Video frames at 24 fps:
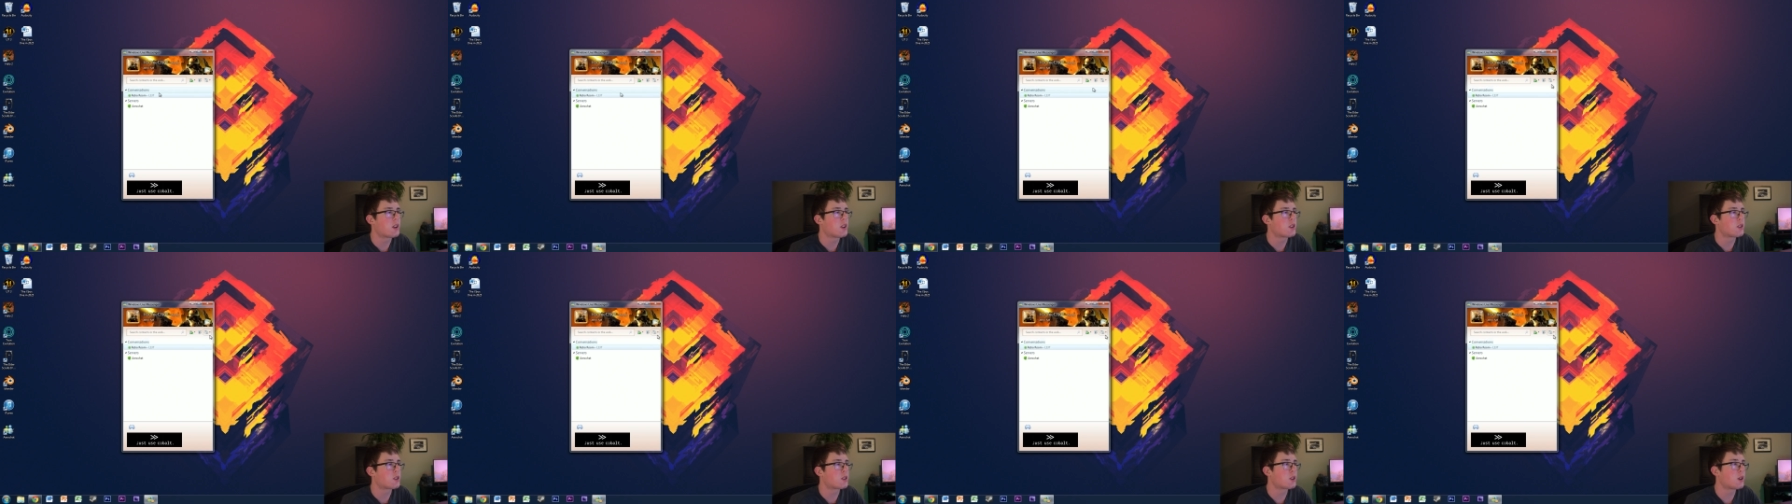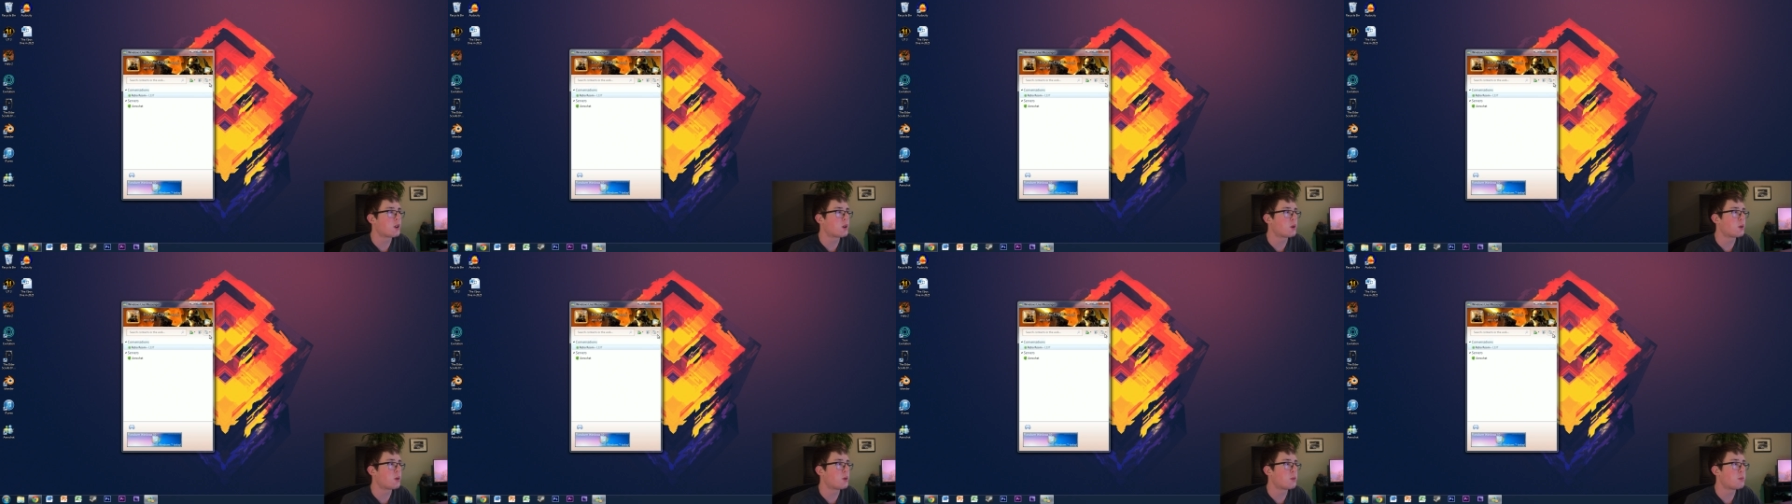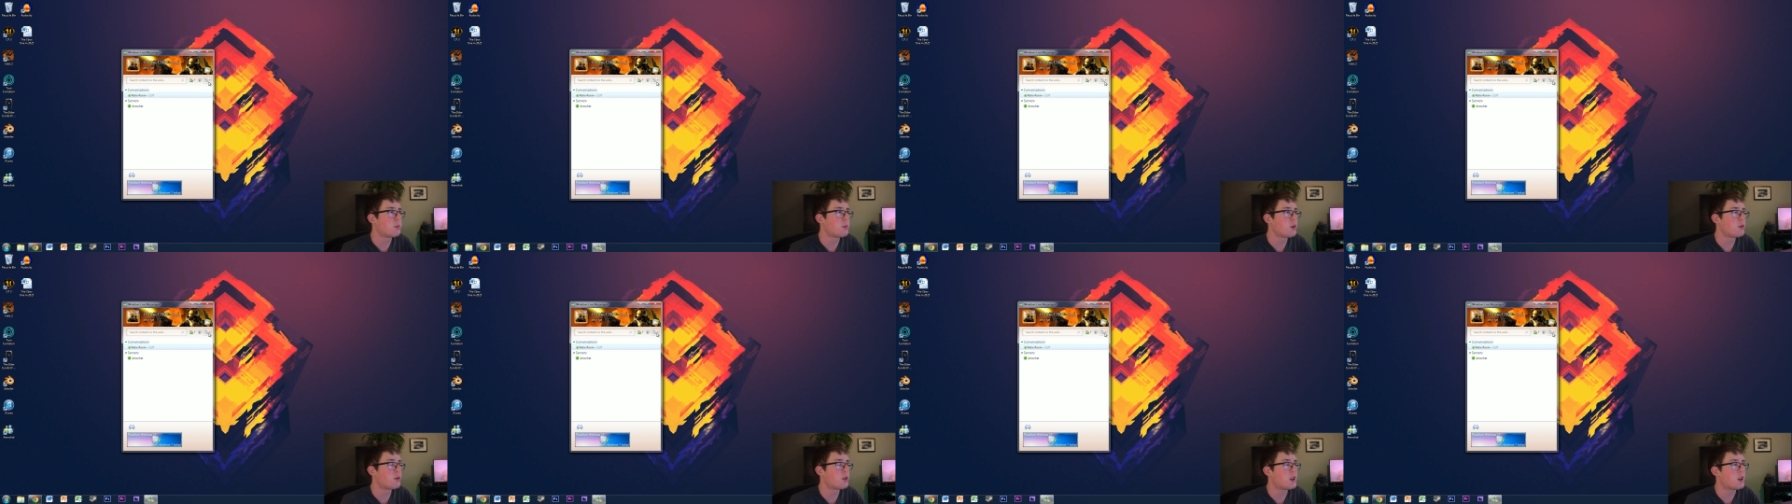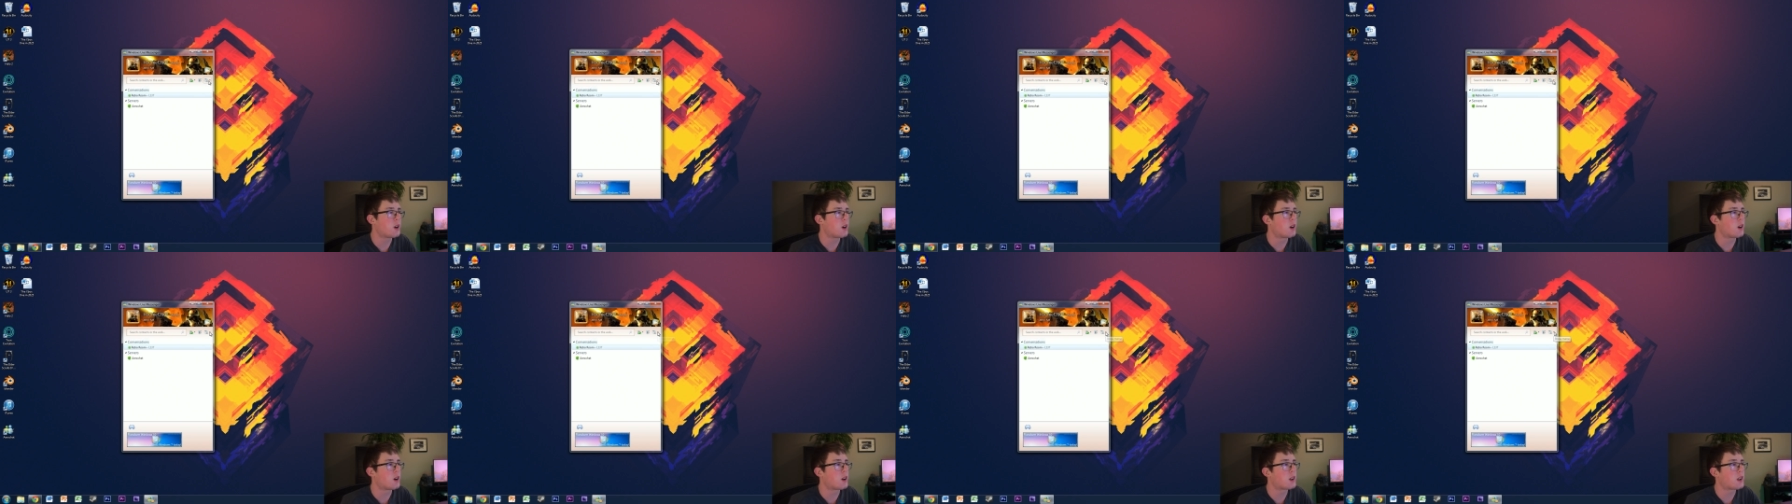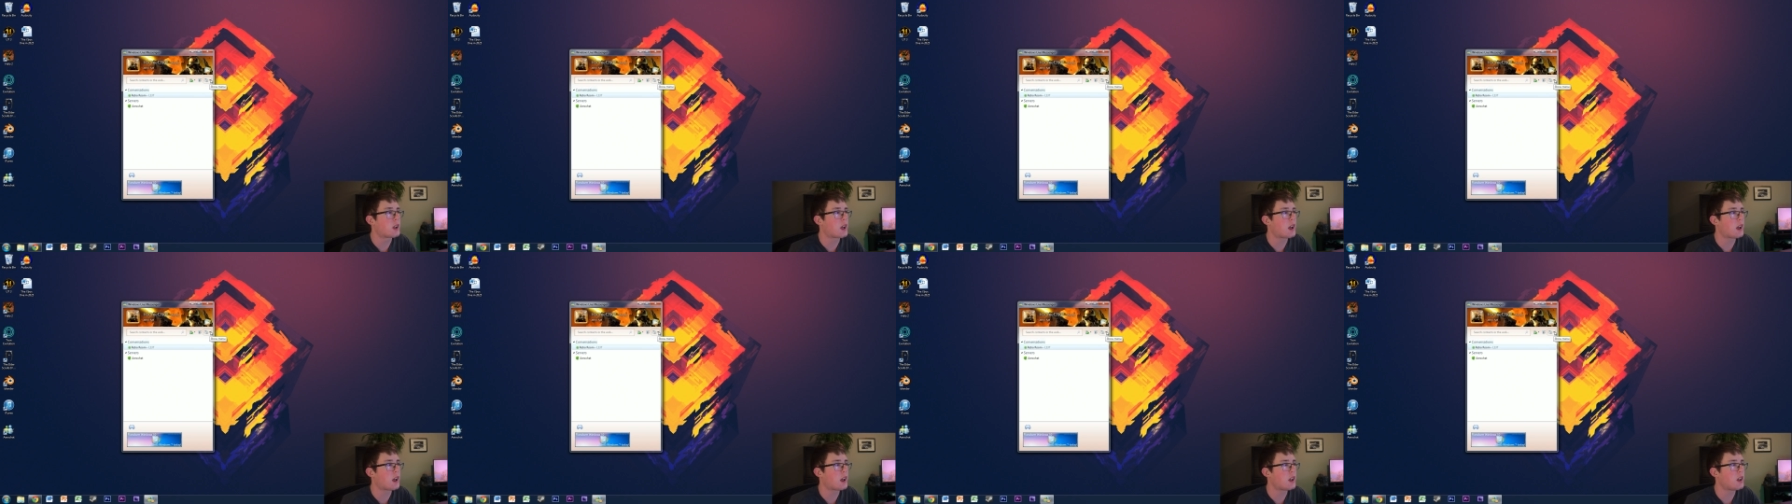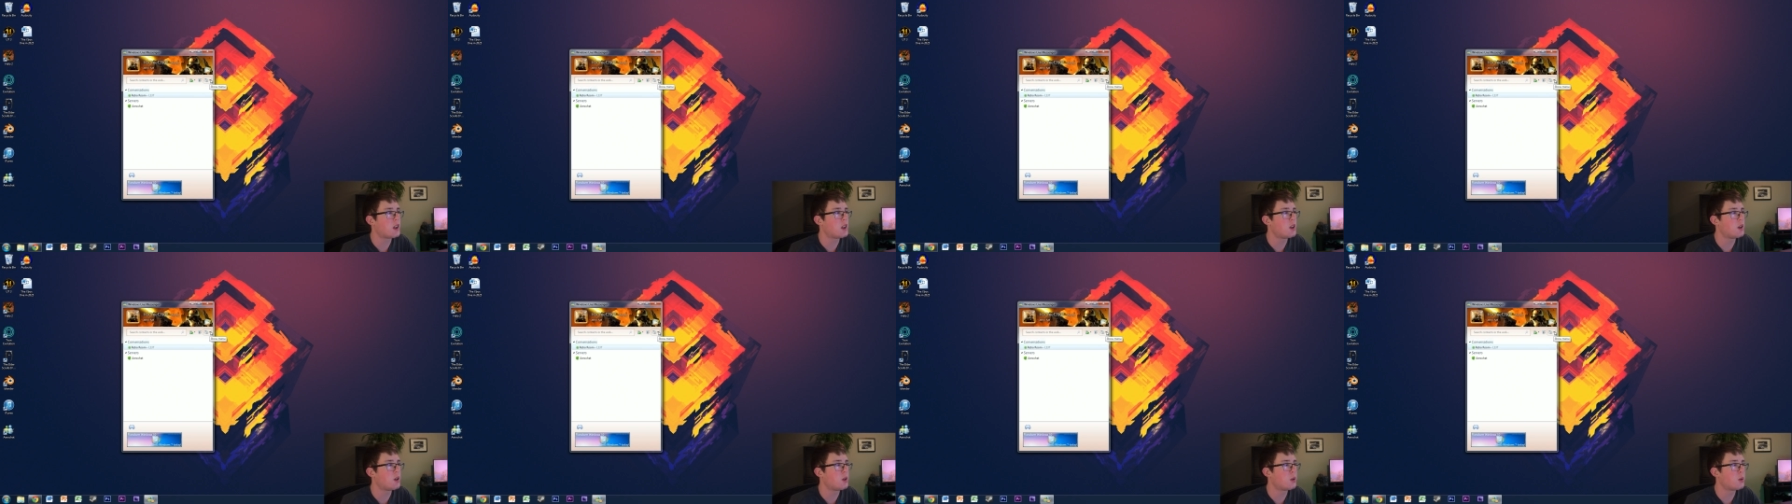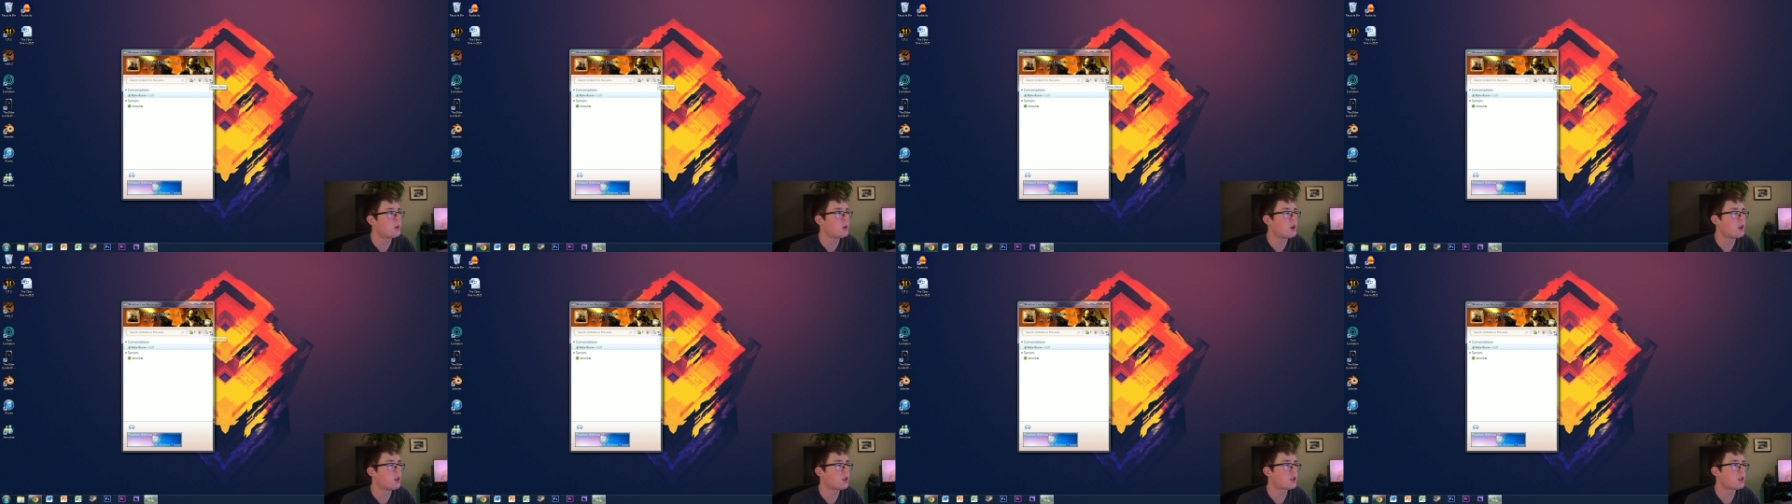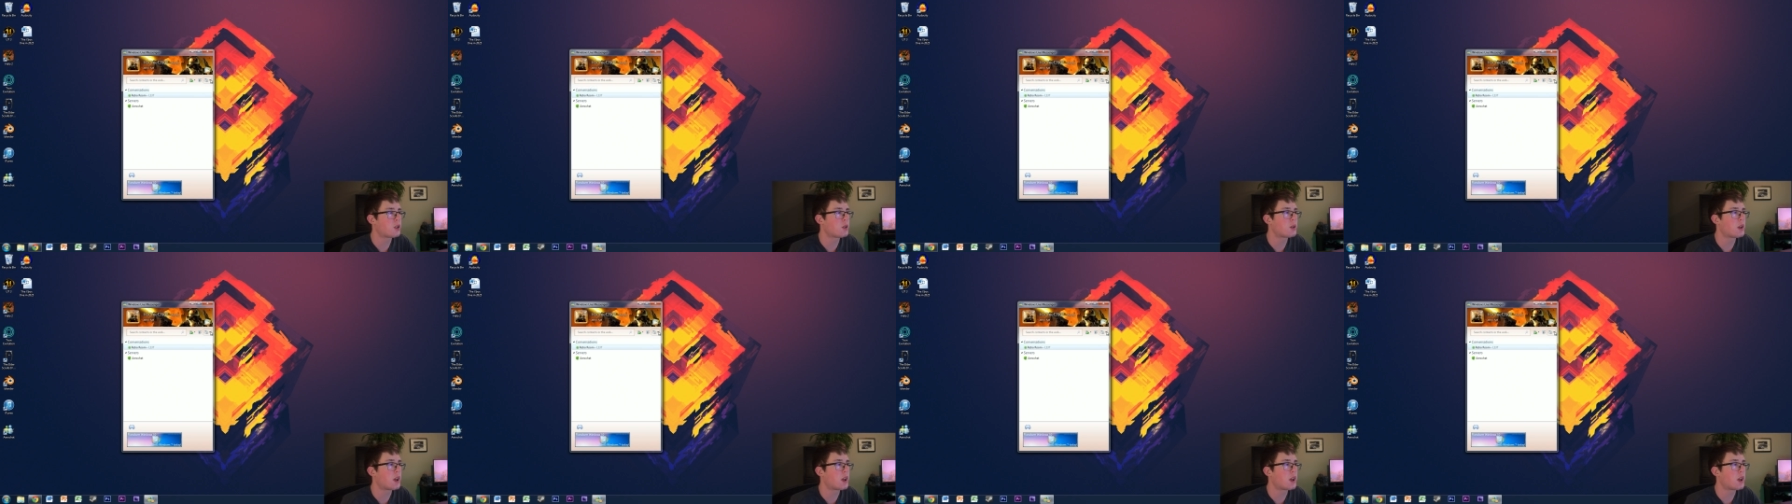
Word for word: So moving on, you also